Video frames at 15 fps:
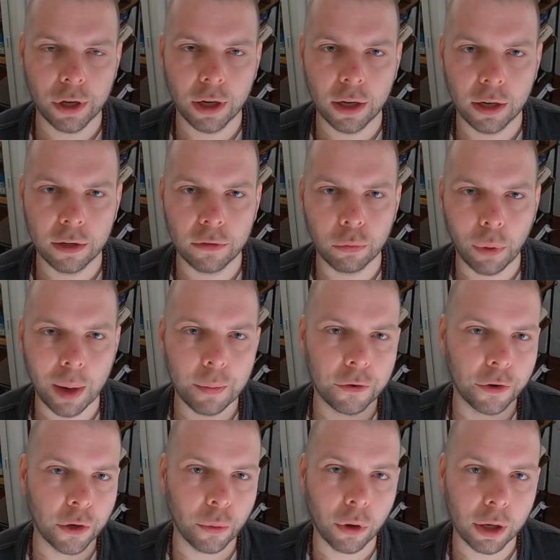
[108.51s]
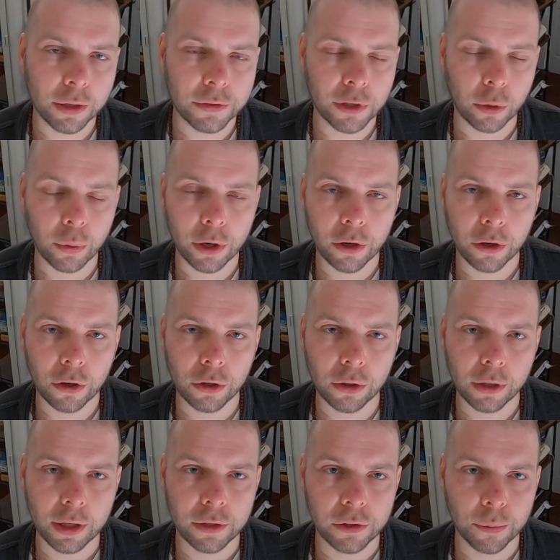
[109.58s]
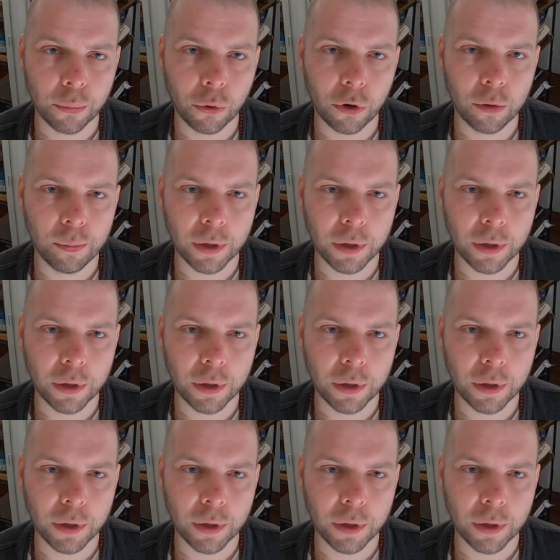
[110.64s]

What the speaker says: of Web3 wallets that we currently support